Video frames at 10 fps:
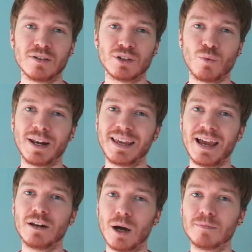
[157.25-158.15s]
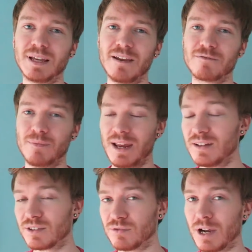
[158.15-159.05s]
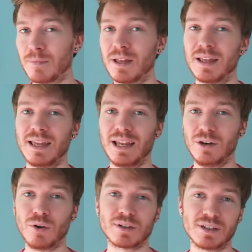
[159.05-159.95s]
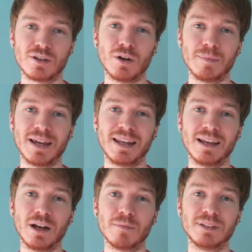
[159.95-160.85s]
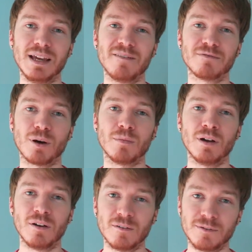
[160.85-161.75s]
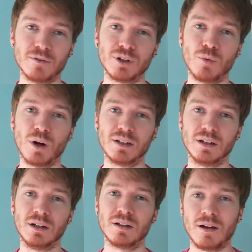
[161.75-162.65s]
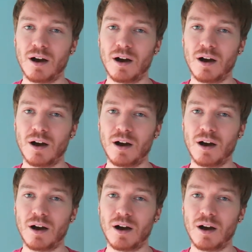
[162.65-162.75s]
So when I get an update from Instagram, it looks as though I'm getting an update from Photo Wonder.